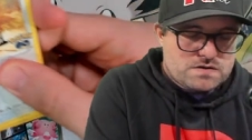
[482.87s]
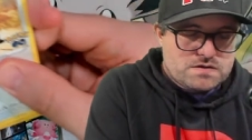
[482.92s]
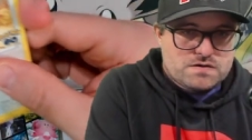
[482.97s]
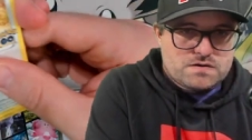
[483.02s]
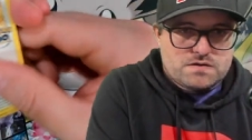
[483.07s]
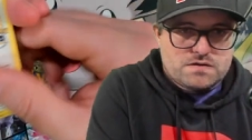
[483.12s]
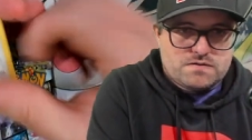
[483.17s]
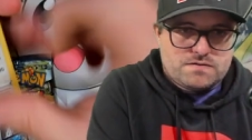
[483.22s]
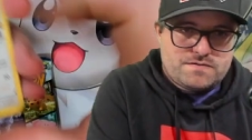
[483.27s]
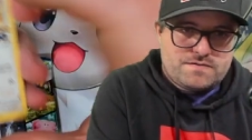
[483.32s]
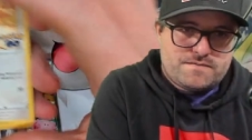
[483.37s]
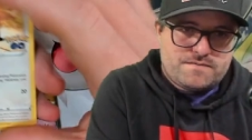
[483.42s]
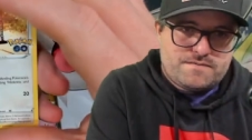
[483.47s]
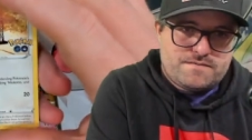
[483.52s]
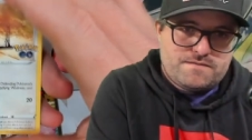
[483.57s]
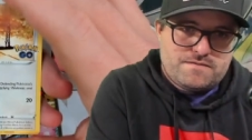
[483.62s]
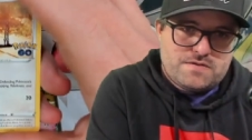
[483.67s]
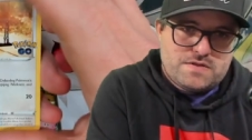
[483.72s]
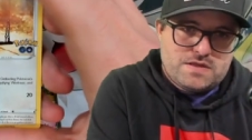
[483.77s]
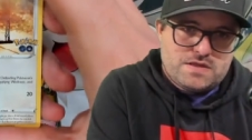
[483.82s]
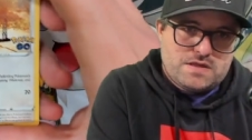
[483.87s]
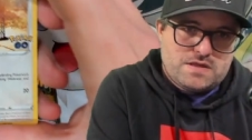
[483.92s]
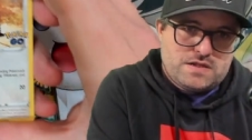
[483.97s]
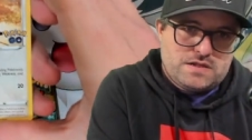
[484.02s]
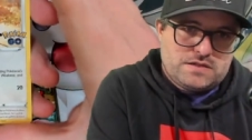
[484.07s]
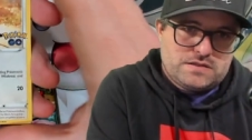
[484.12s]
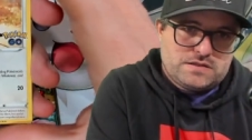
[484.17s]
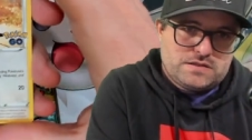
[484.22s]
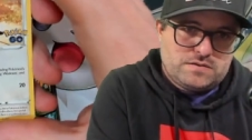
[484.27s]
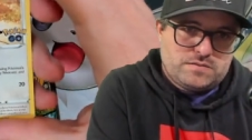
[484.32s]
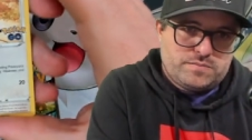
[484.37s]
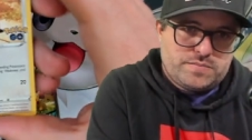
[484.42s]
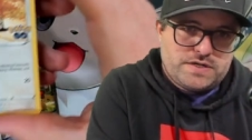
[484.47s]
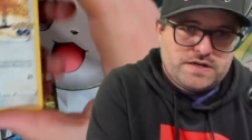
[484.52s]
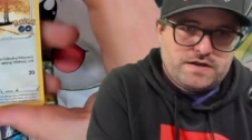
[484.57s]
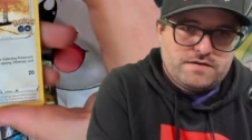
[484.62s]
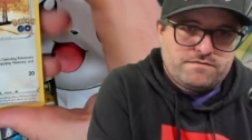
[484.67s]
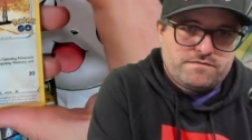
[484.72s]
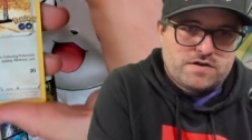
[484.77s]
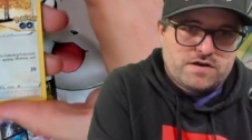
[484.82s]
A little
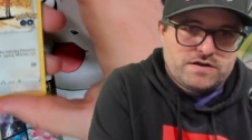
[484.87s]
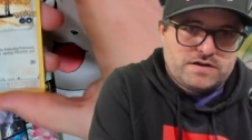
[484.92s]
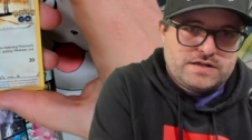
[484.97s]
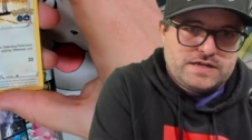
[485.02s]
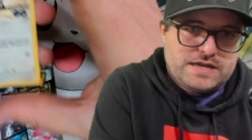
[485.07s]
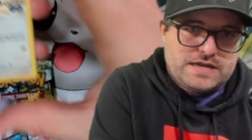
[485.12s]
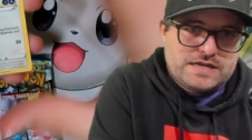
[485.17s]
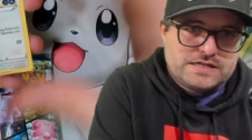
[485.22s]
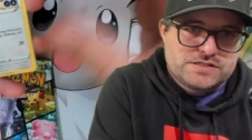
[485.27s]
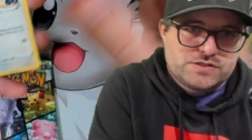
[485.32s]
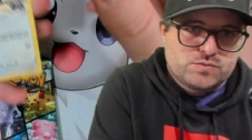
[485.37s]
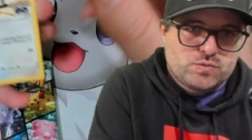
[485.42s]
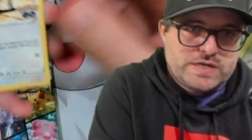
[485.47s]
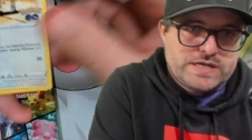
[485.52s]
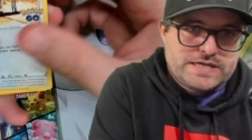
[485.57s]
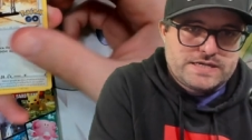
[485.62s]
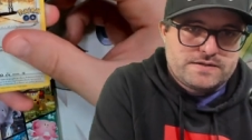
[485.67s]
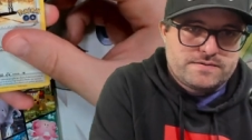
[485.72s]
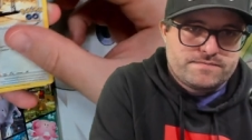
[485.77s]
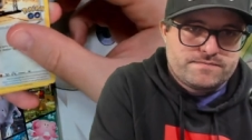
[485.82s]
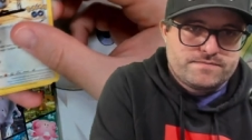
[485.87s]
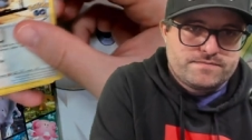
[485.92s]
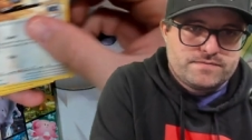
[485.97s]
Pidove on a swing.